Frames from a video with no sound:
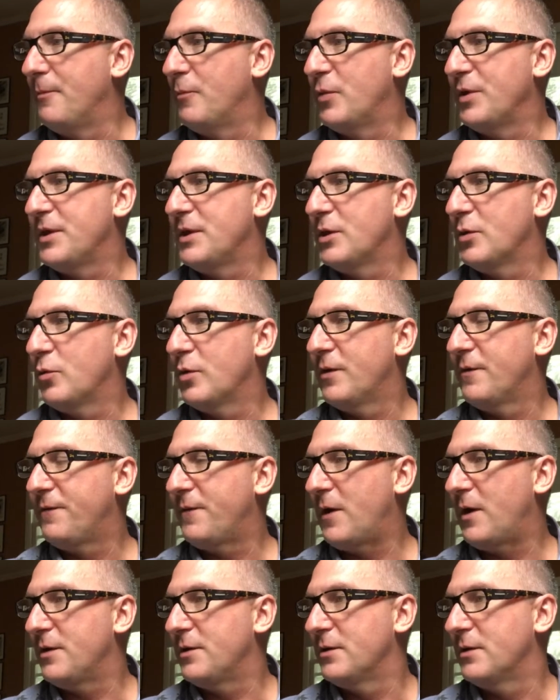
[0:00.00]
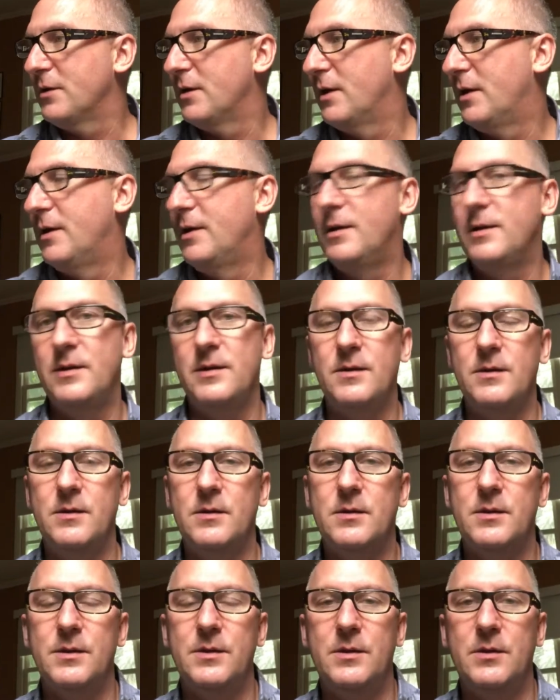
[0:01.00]
Within the word father,
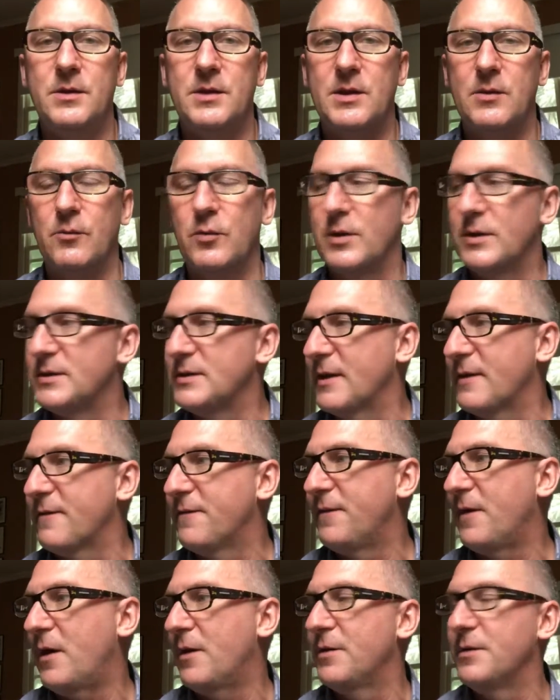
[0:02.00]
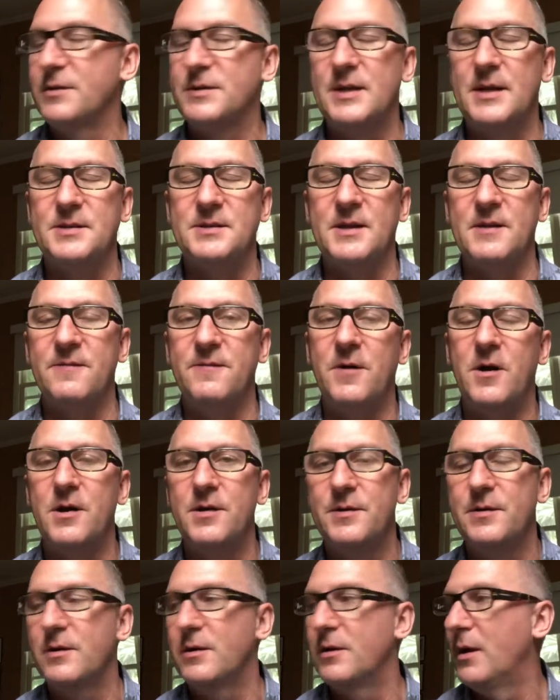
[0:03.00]
you could look at words like father sounds like
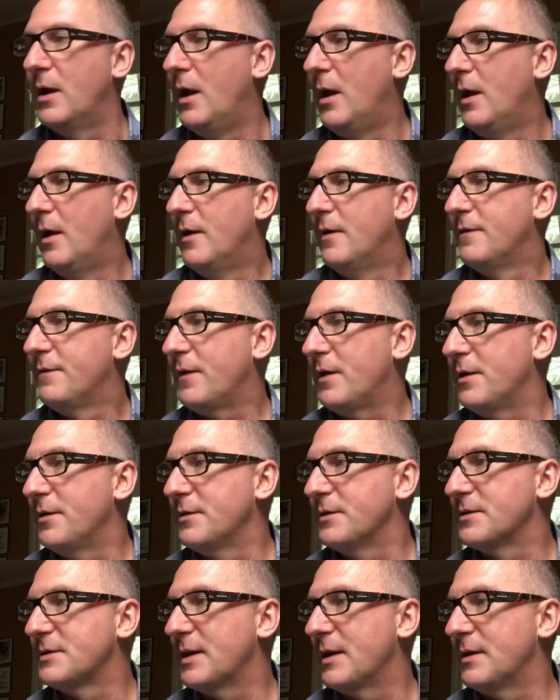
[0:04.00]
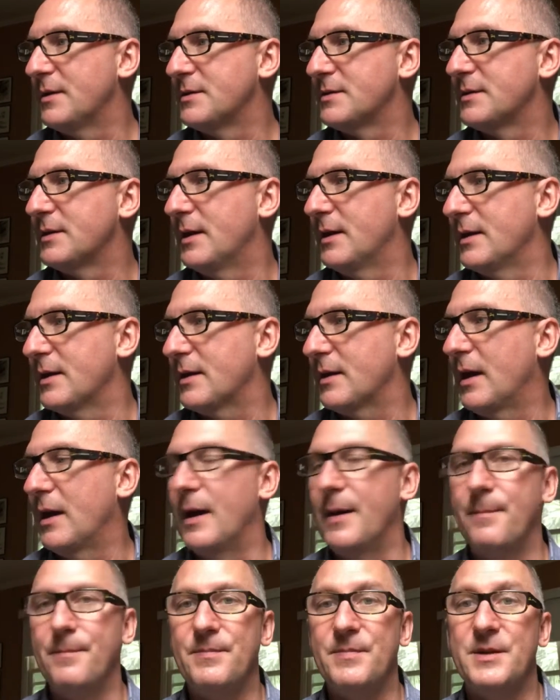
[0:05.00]
farther. Father sounds like,
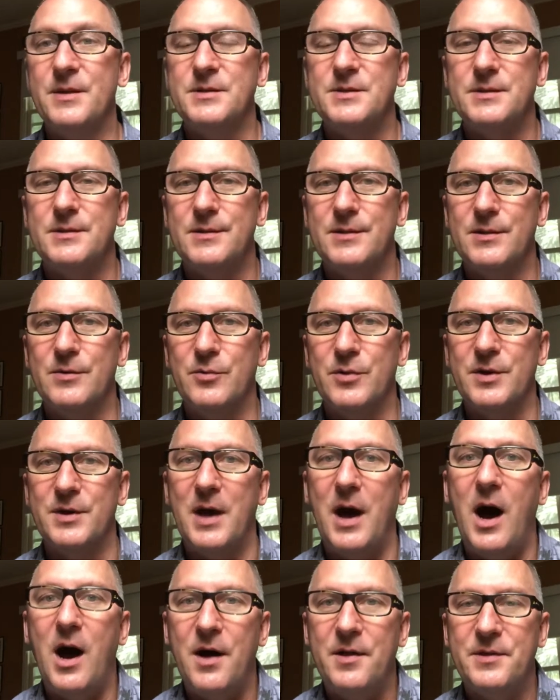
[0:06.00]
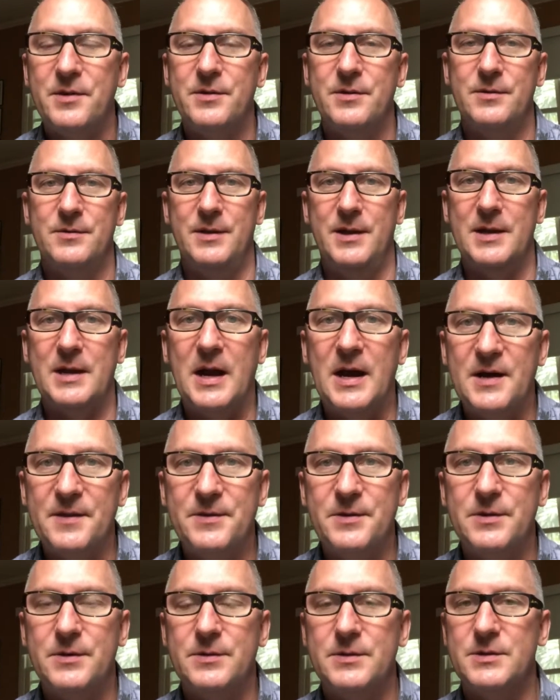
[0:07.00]
there's the word other, like
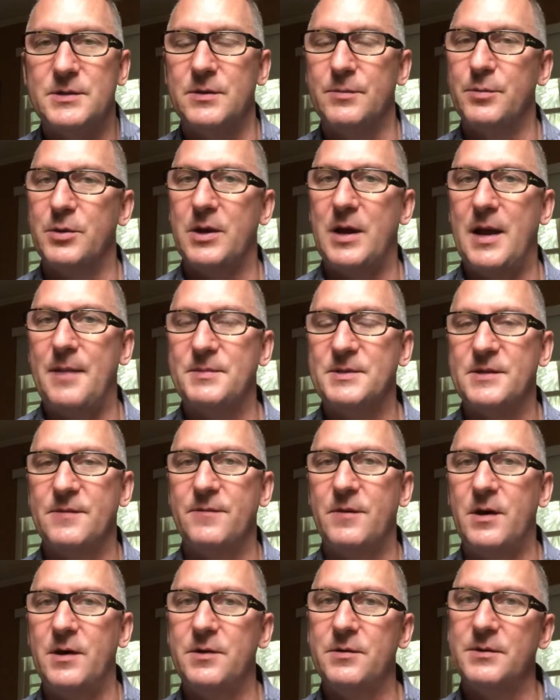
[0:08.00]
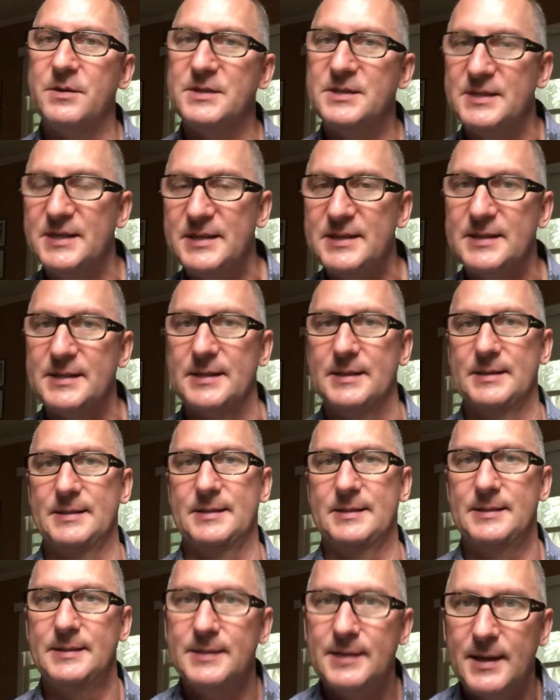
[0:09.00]
other. So perhaps the father is
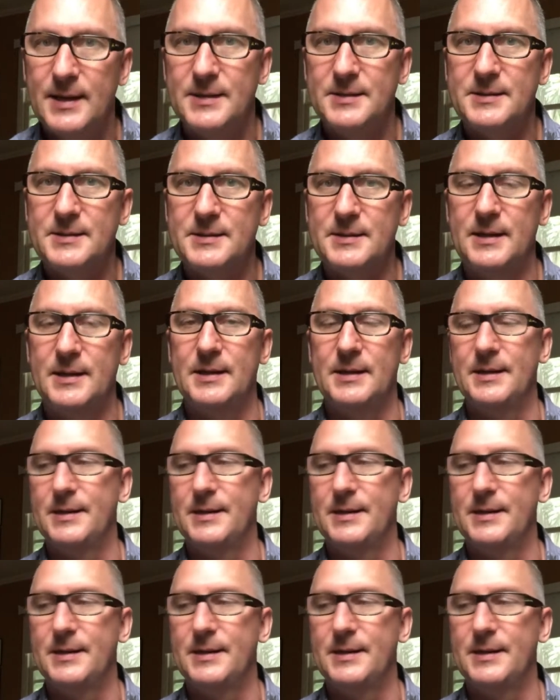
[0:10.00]
distant, yes?